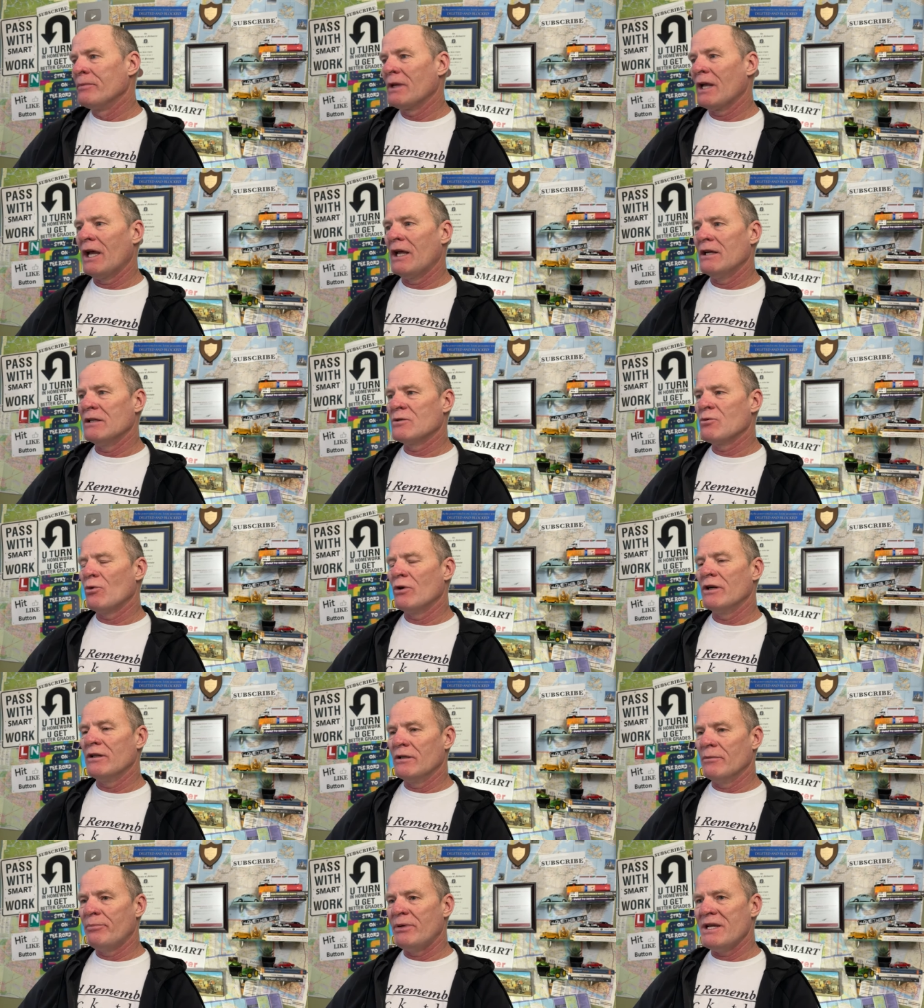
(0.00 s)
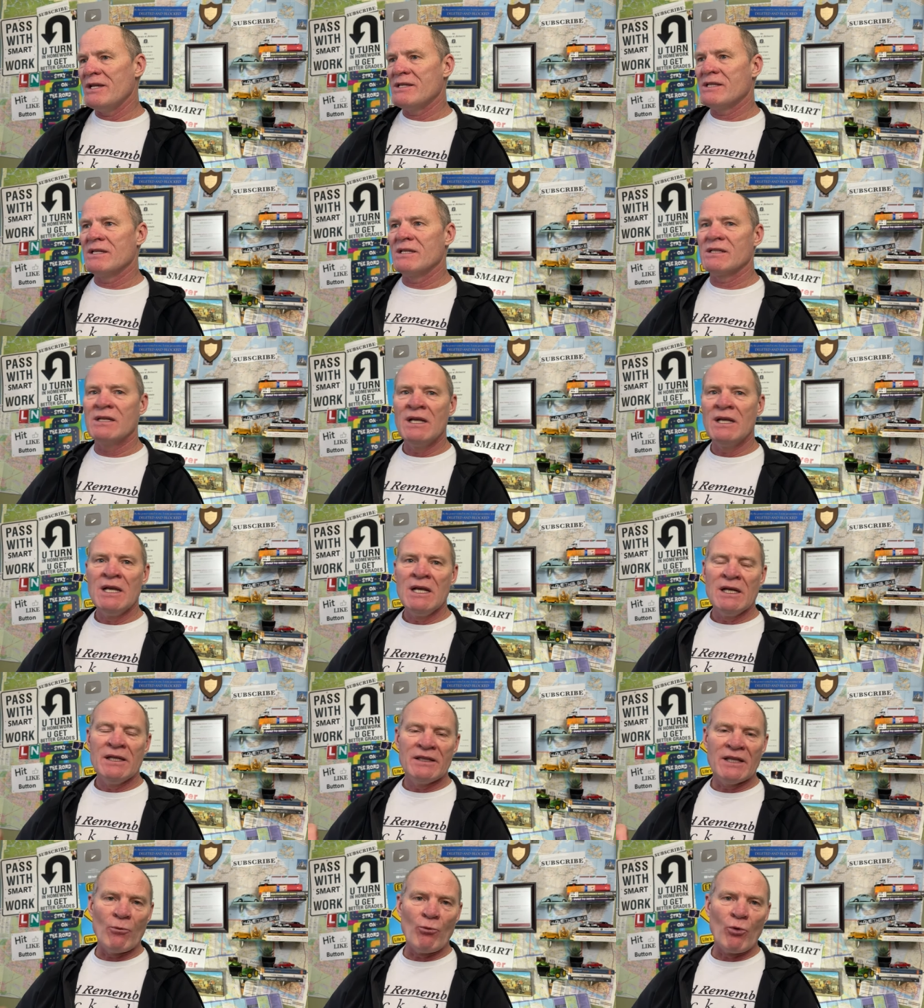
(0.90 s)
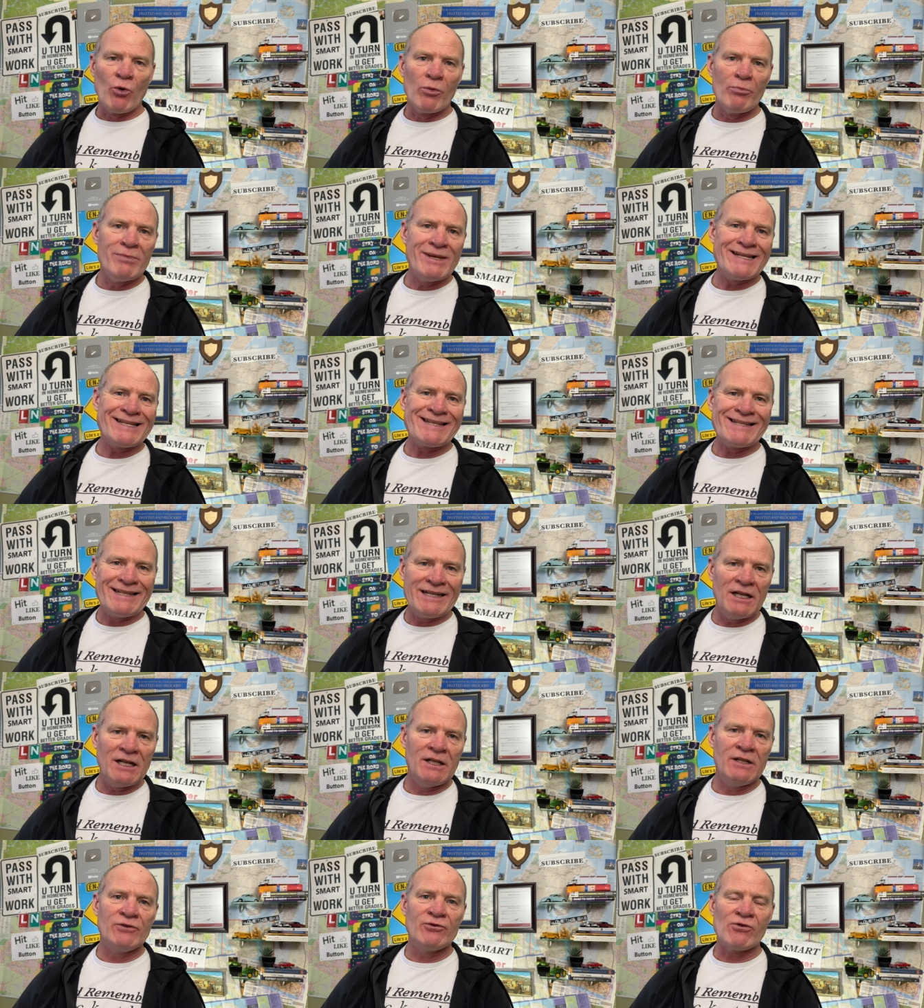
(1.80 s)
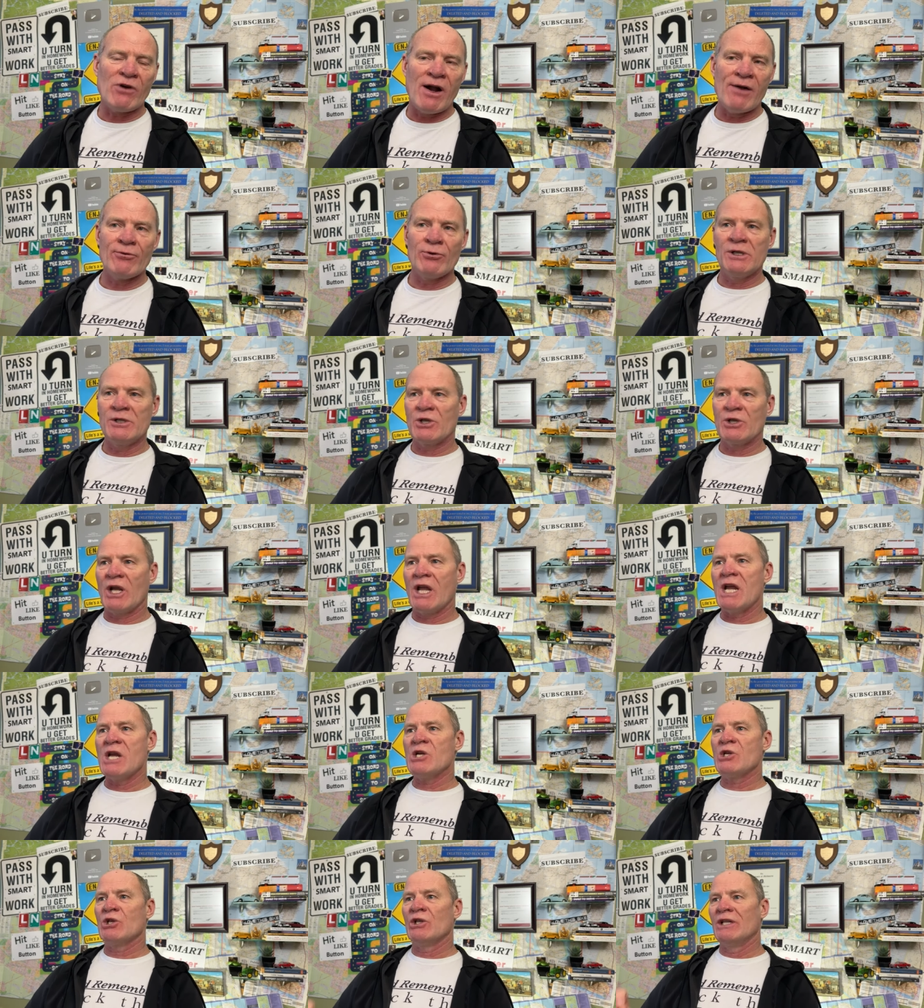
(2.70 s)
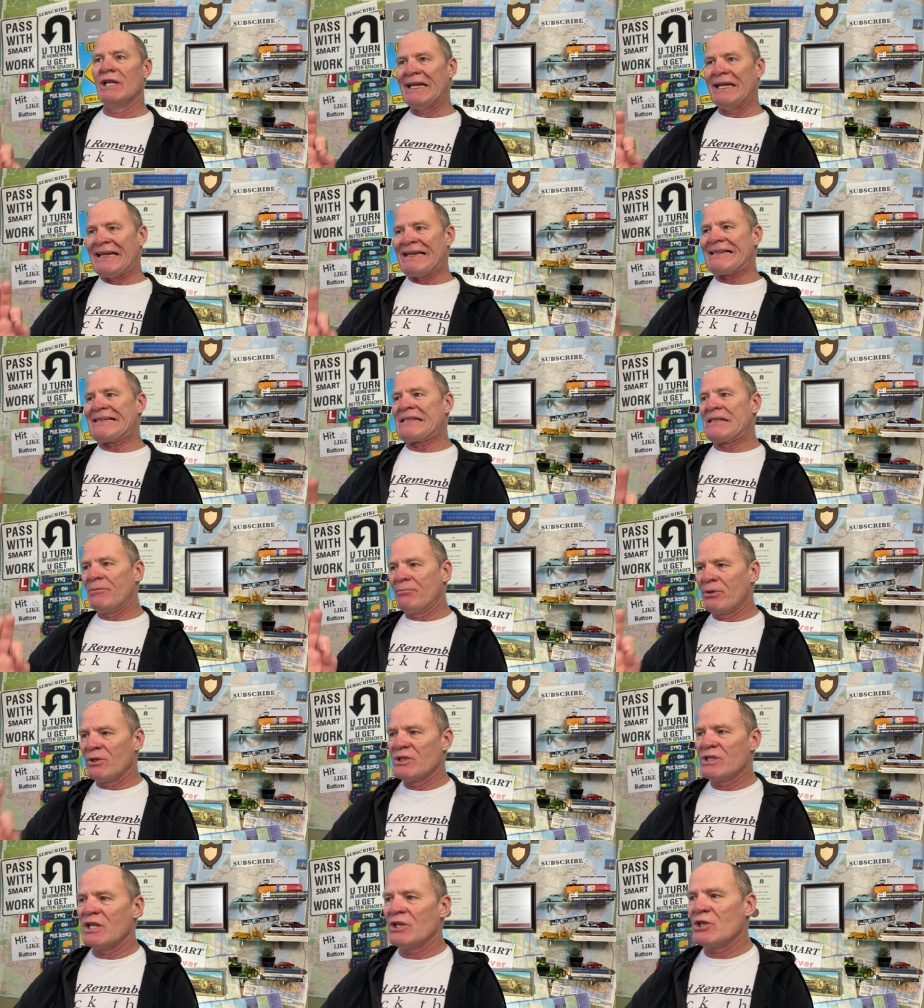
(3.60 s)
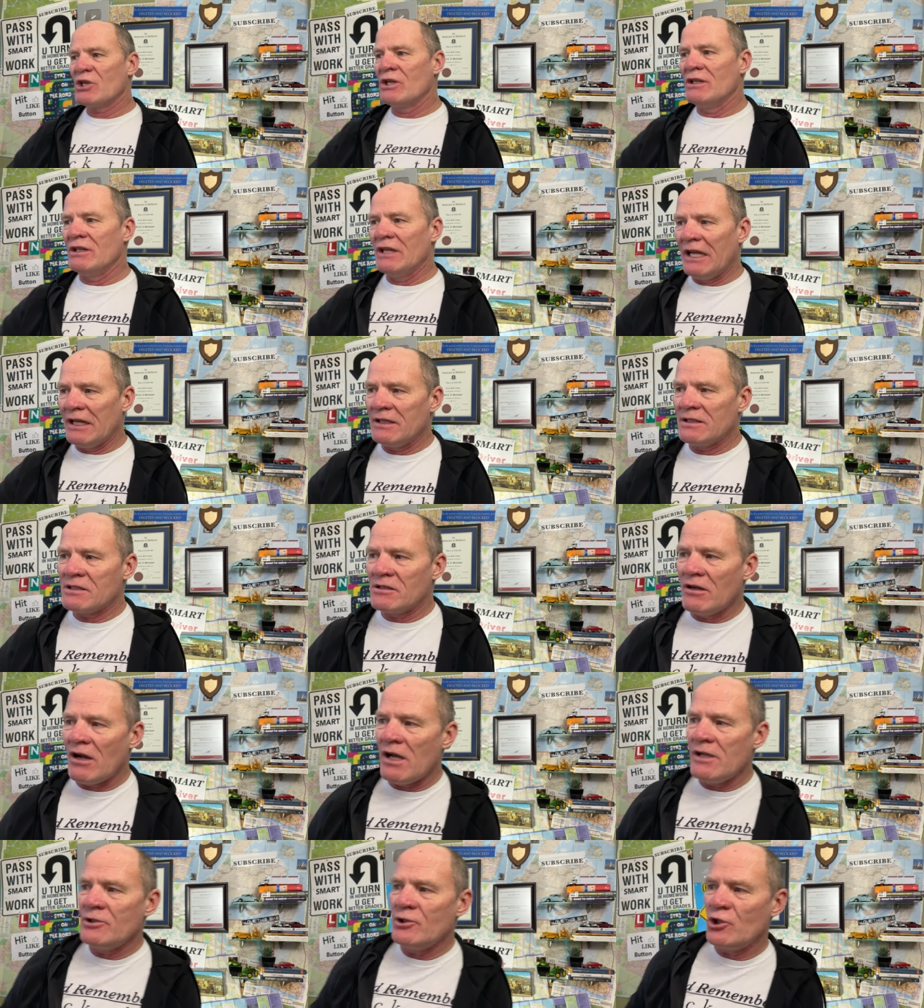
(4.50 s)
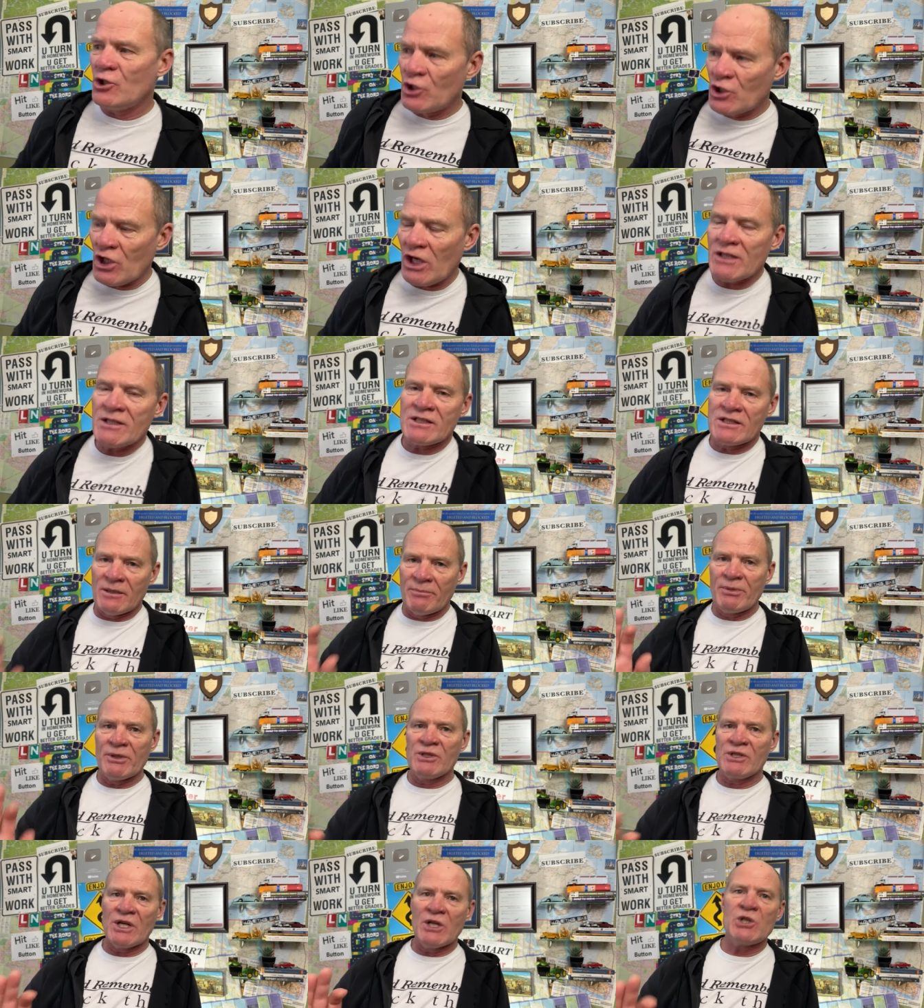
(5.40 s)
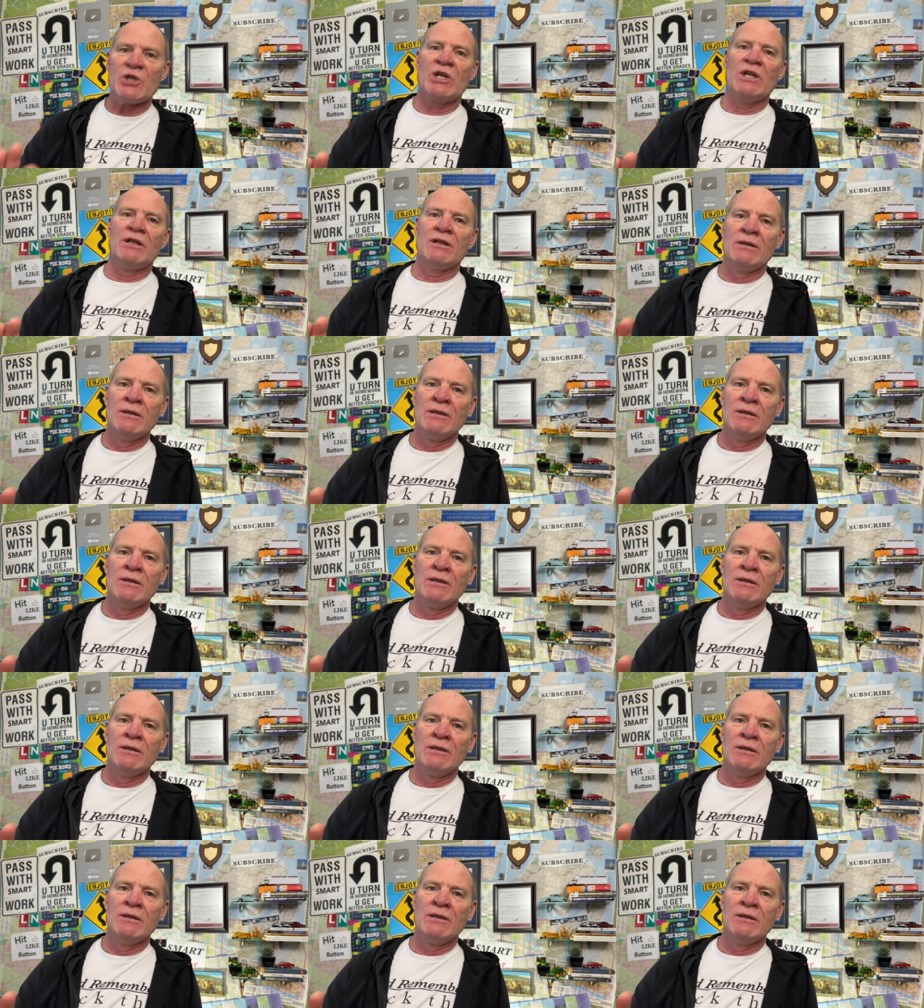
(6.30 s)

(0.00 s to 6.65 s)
And it's one of the pieces that we're missing in driver education is the position. And it's not just the position,